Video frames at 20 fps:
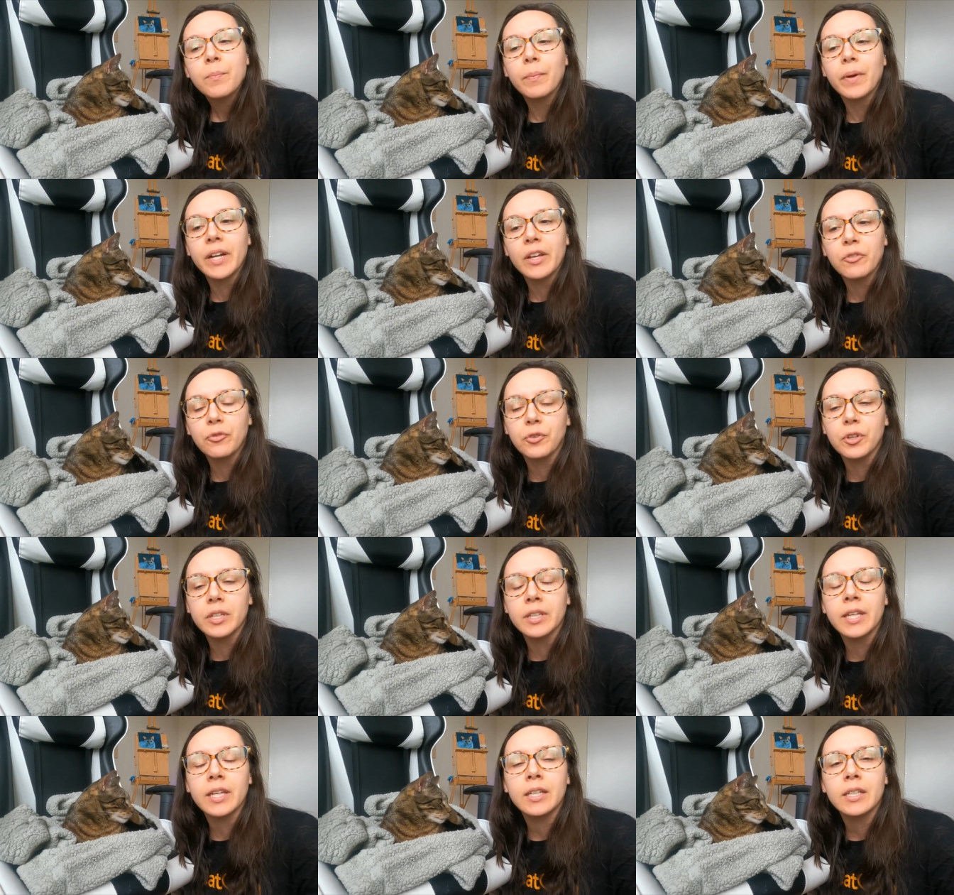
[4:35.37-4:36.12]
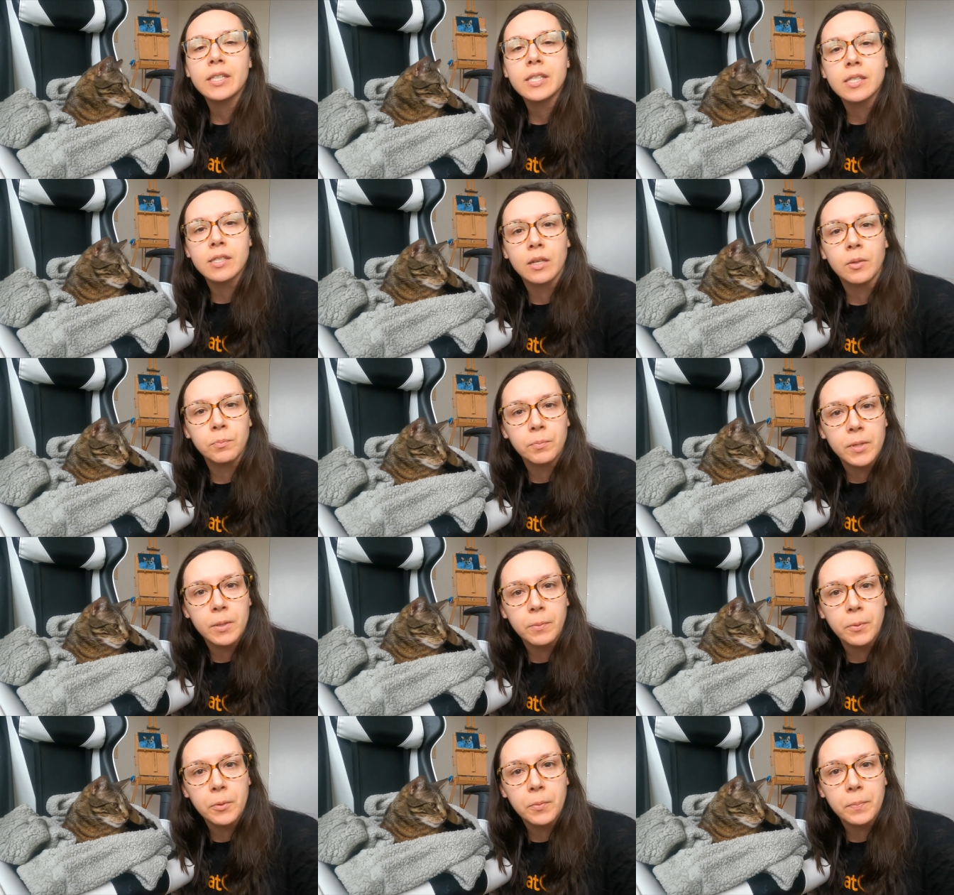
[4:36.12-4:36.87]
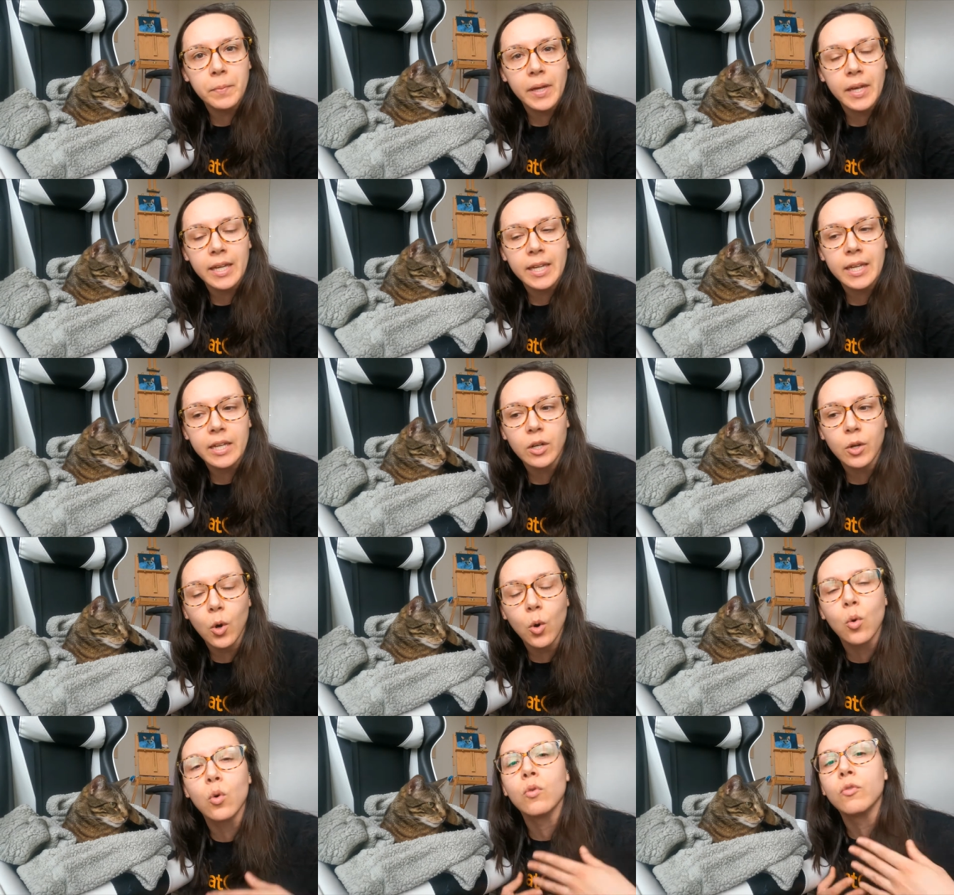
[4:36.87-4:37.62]
but I feel like some people might
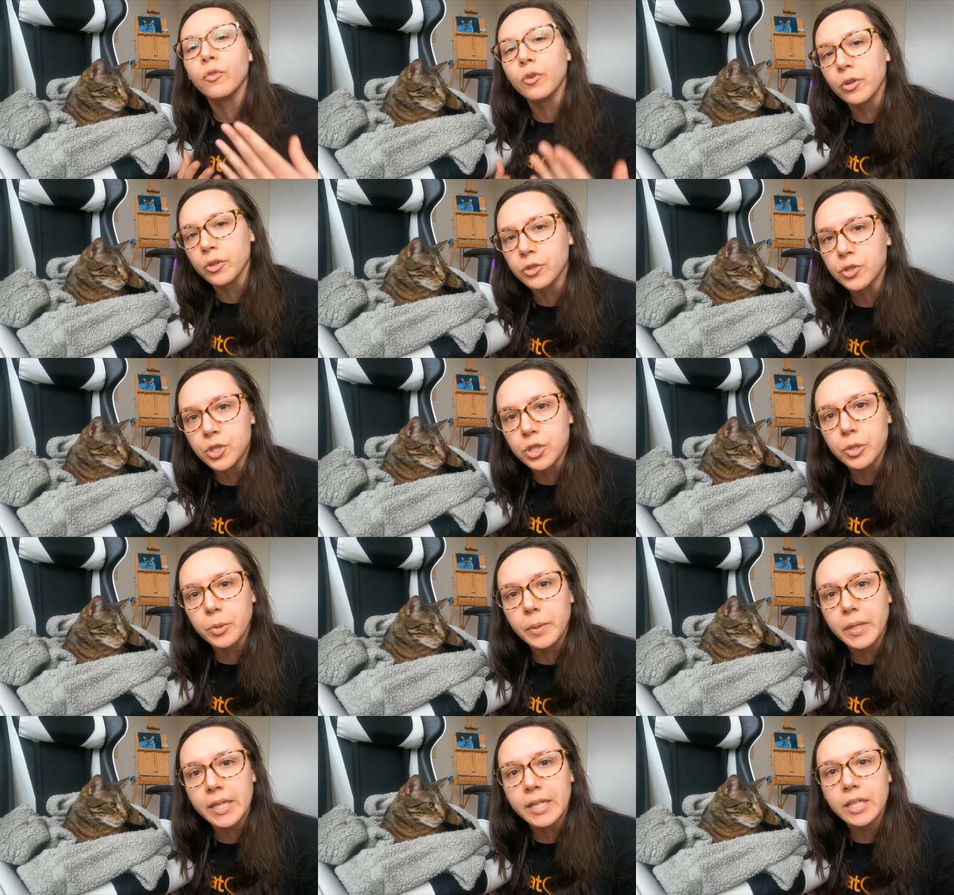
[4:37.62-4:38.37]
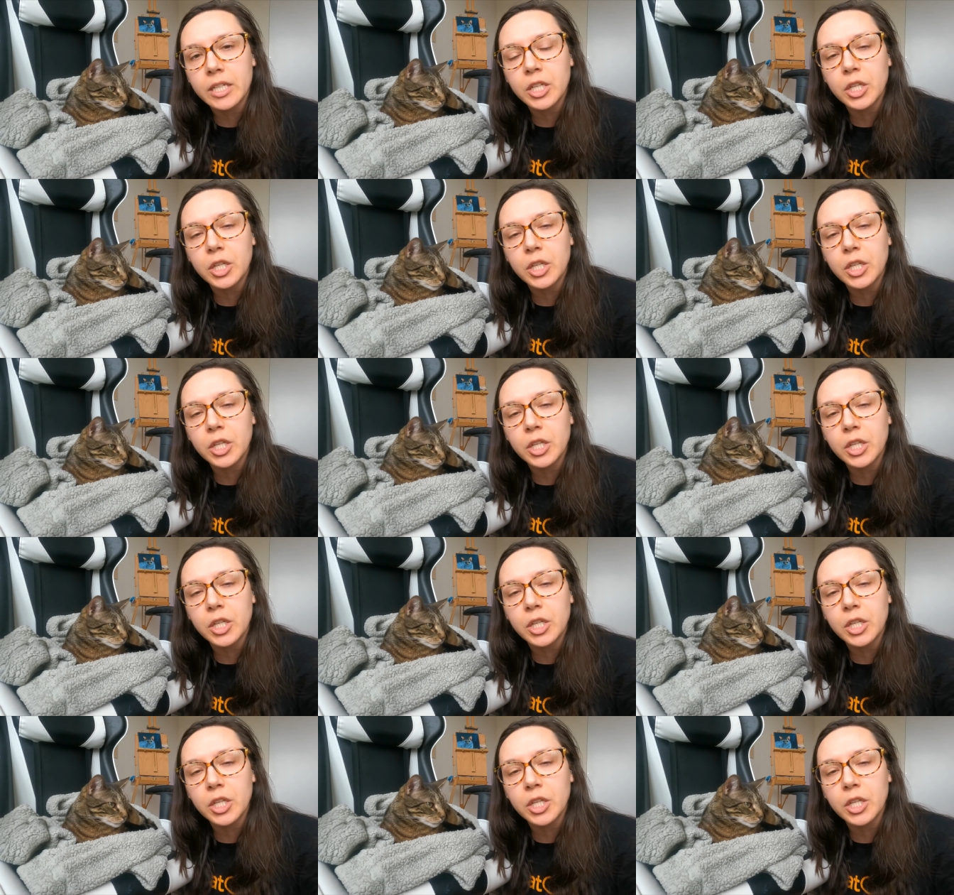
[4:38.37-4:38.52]
overdo it,